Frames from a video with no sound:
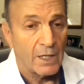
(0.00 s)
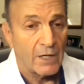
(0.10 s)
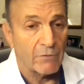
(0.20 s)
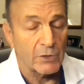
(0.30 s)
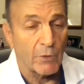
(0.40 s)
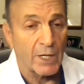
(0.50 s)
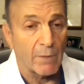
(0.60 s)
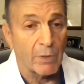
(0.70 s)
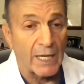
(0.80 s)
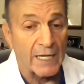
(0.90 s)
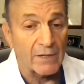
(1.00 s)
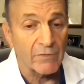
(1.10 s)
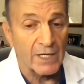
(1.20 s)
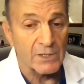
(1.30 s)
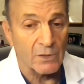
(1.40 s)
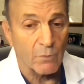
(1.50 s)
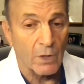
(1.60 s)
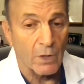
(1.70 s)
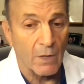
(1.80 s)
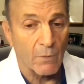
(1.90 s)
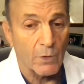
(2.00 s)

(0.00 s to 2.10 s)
If we're doing an ablative laser, one that